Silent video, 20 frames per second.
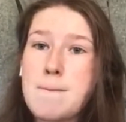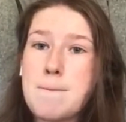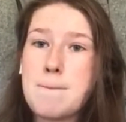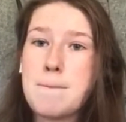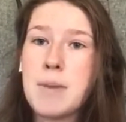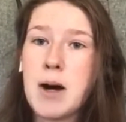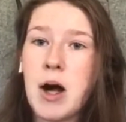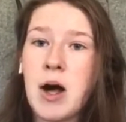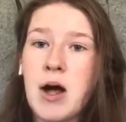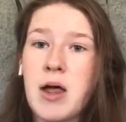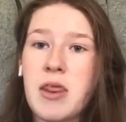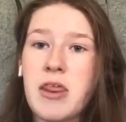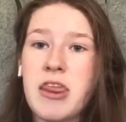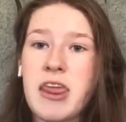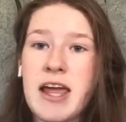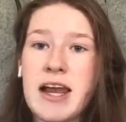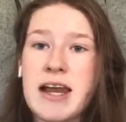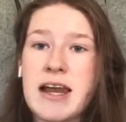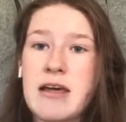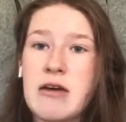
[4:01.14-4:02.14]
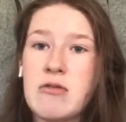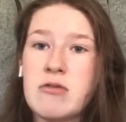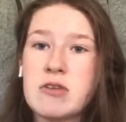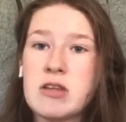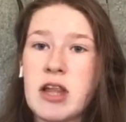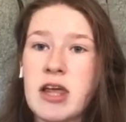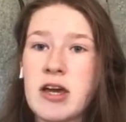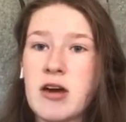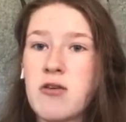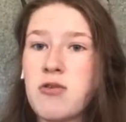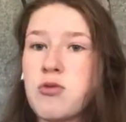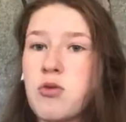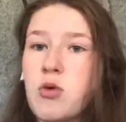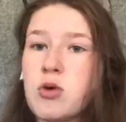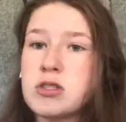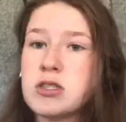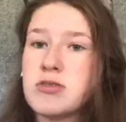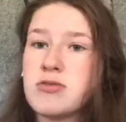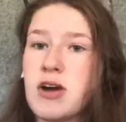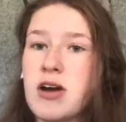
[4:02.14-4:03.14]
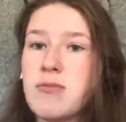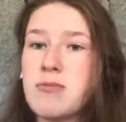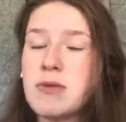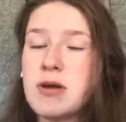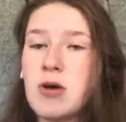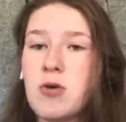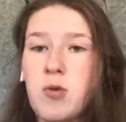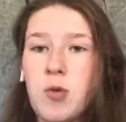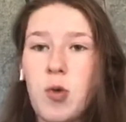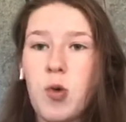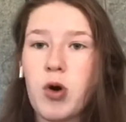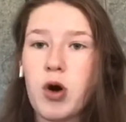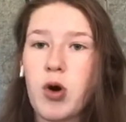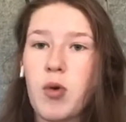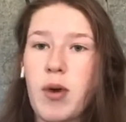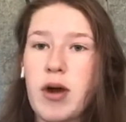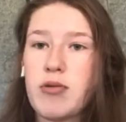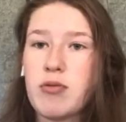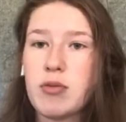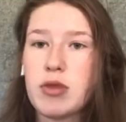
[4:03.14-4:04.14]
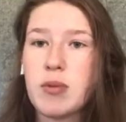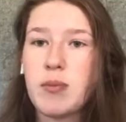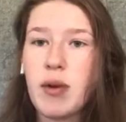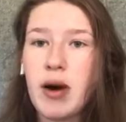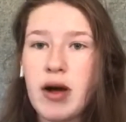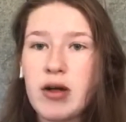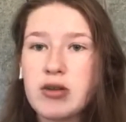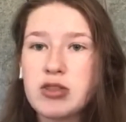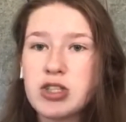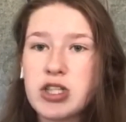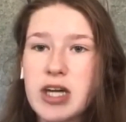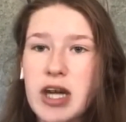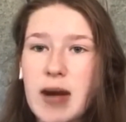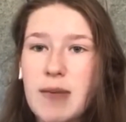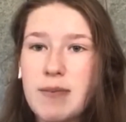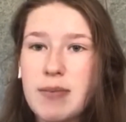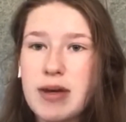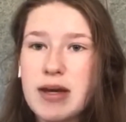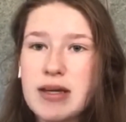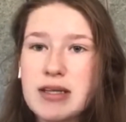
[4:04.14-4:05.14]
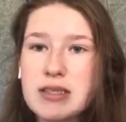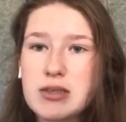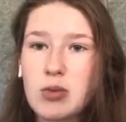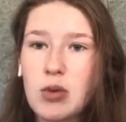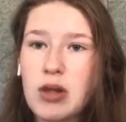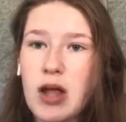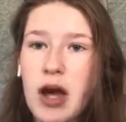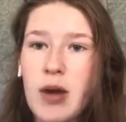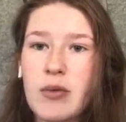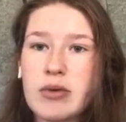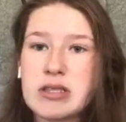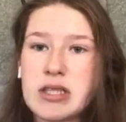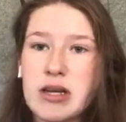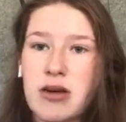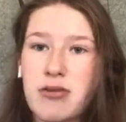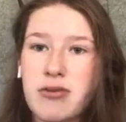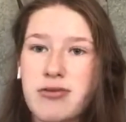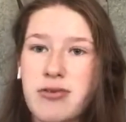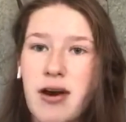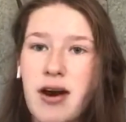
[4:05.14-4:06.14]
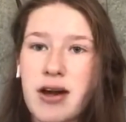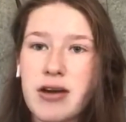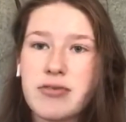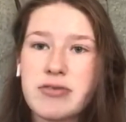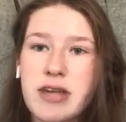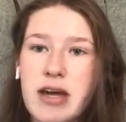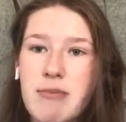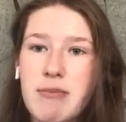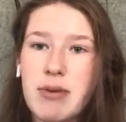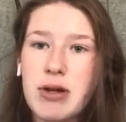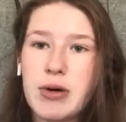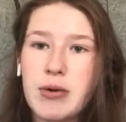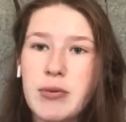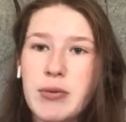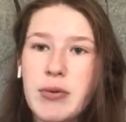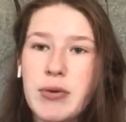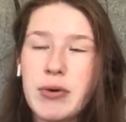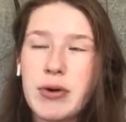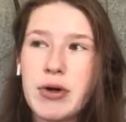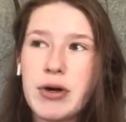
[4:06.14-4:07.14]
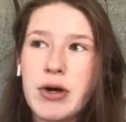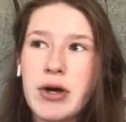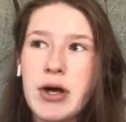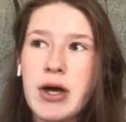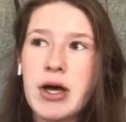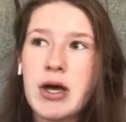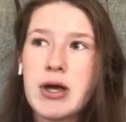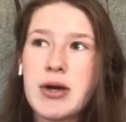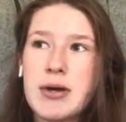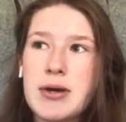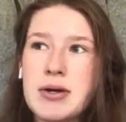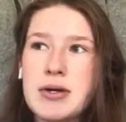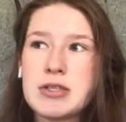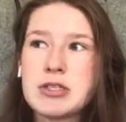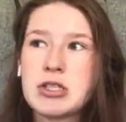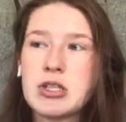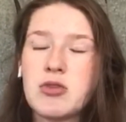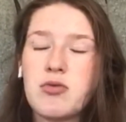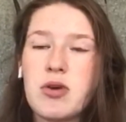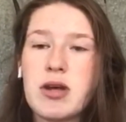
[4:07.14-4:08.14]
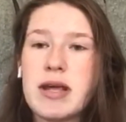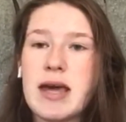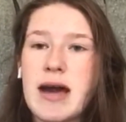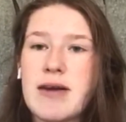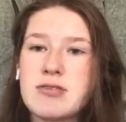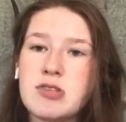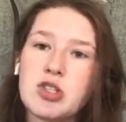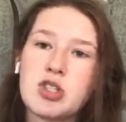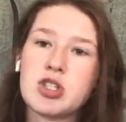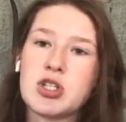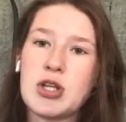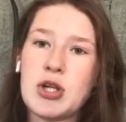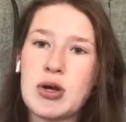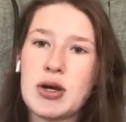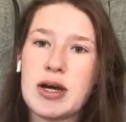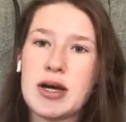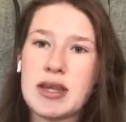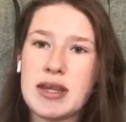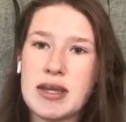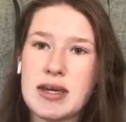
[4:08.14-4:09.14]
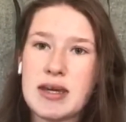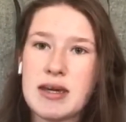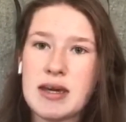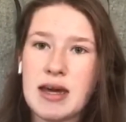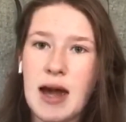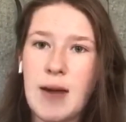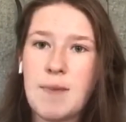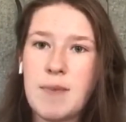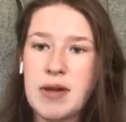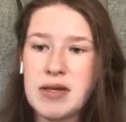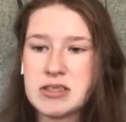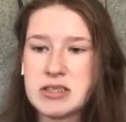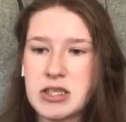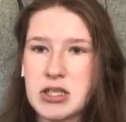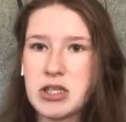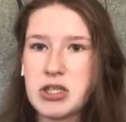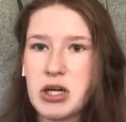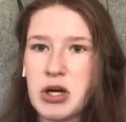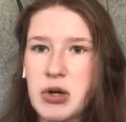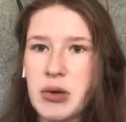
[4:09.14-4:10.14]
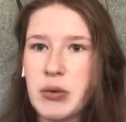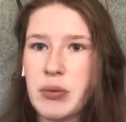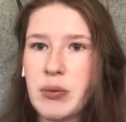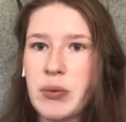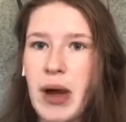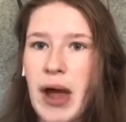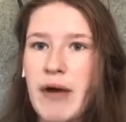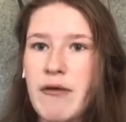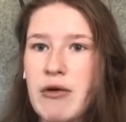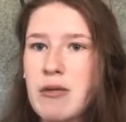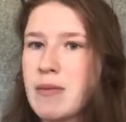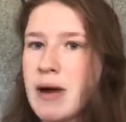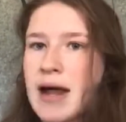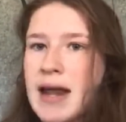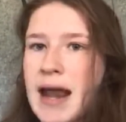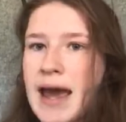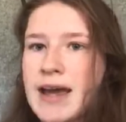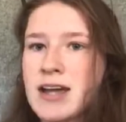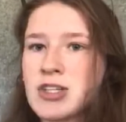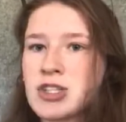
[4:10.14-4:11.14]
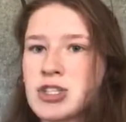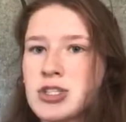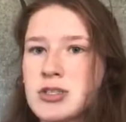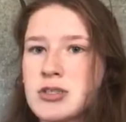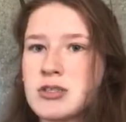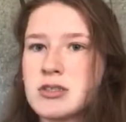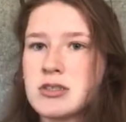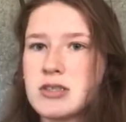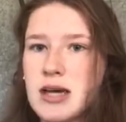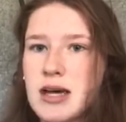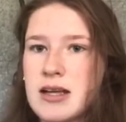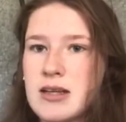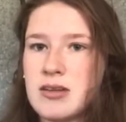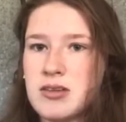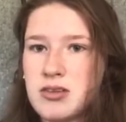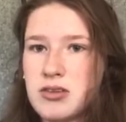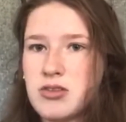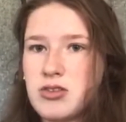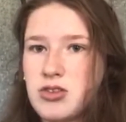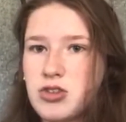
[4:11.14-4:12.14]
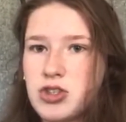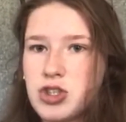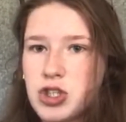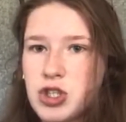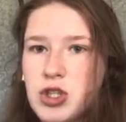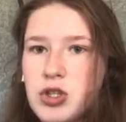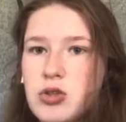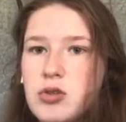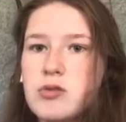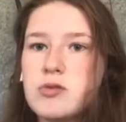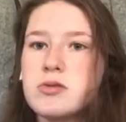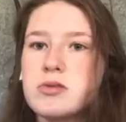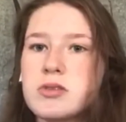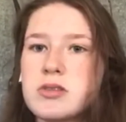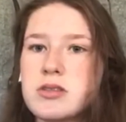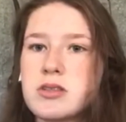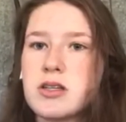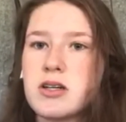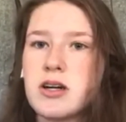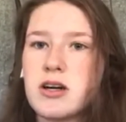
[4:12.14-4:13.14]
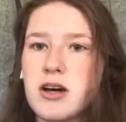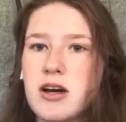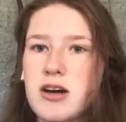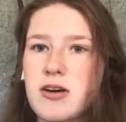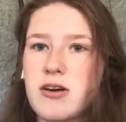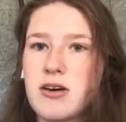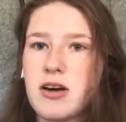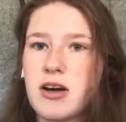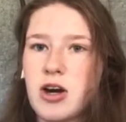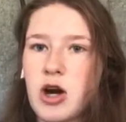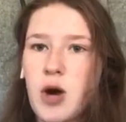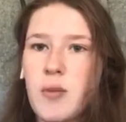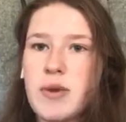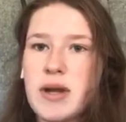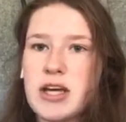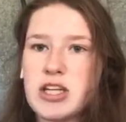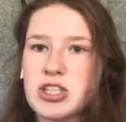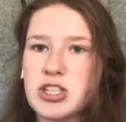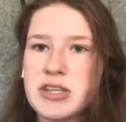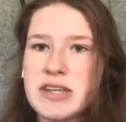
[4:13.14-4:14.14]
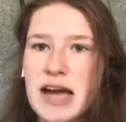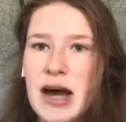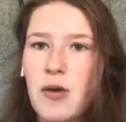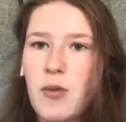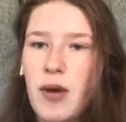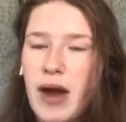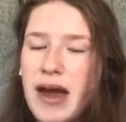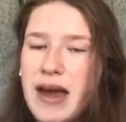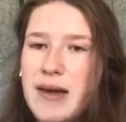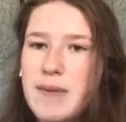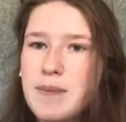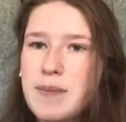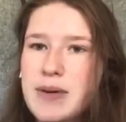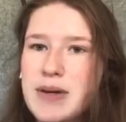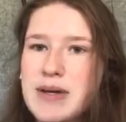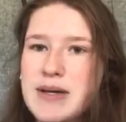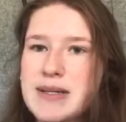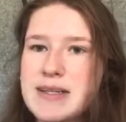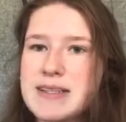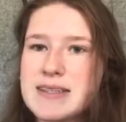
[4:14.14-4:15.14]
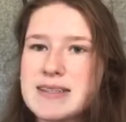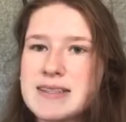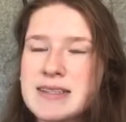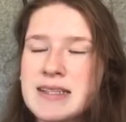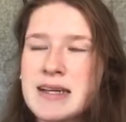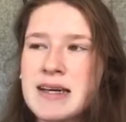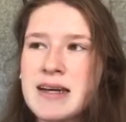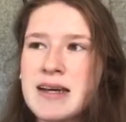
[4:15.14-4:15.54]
but they lived like a 45-minute walk away from the biology campus, while I was like a 5-10 minute walk. So you really have to just look at the campus and go, where are my lectures, and choose accommodation that way, because